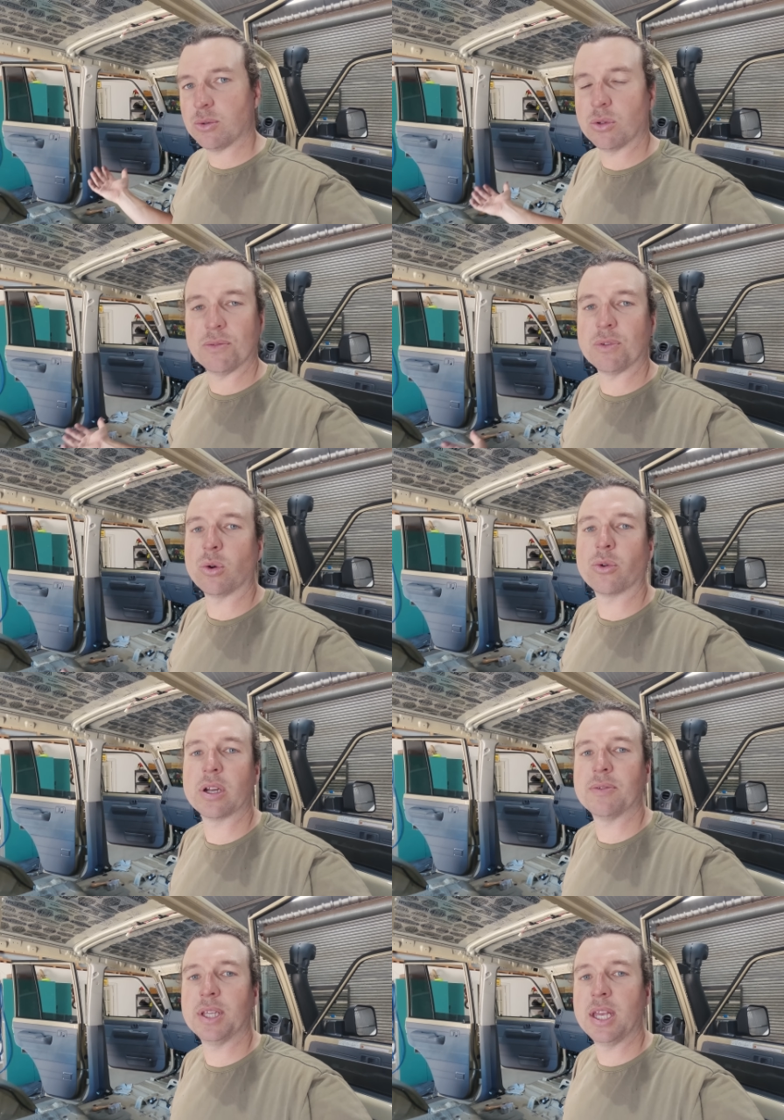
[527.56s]
so all the floor
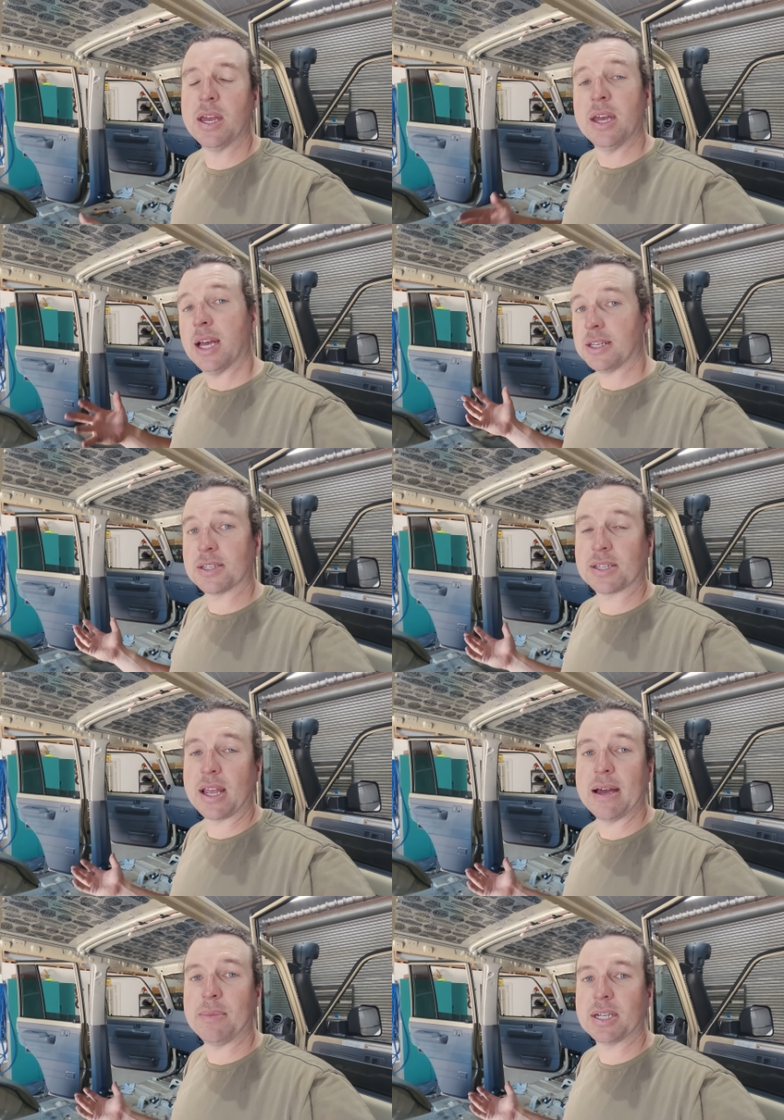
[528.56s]
and everything, and just
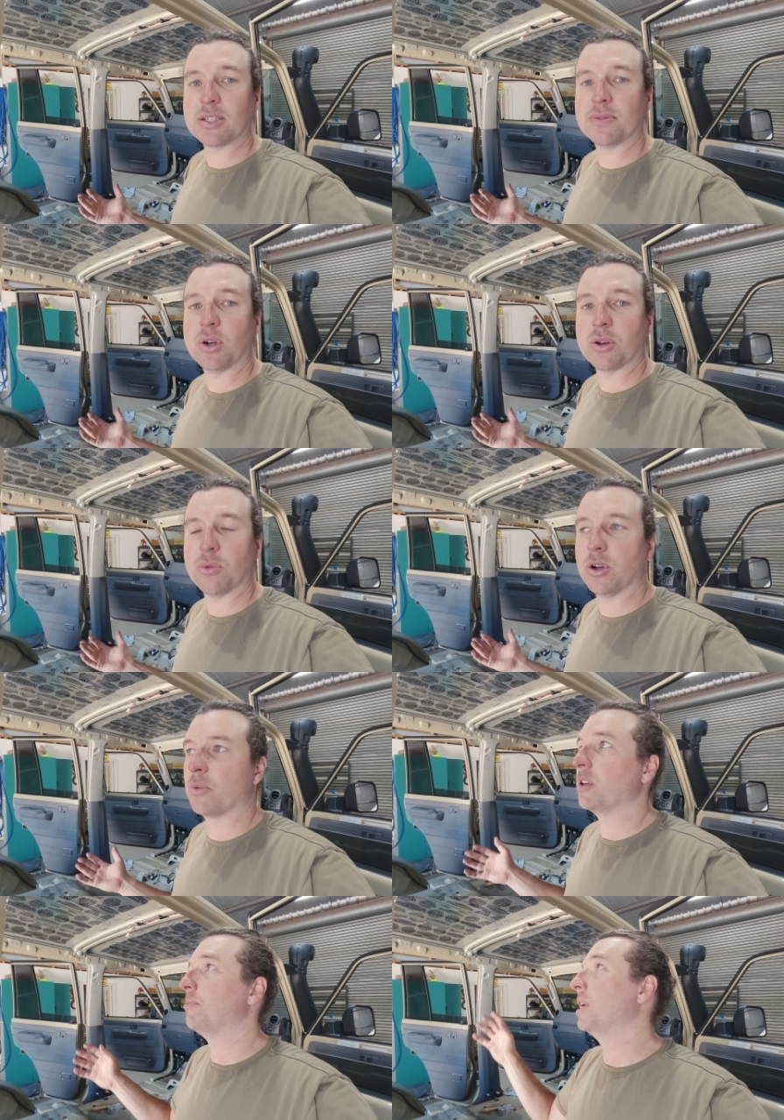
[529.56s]
see how much I've got to work with,